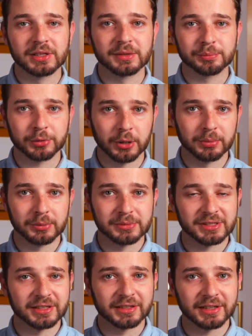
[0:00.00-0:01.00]
the
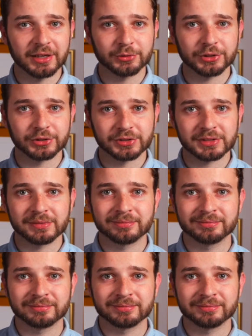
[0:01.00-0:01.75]
problems he encounters.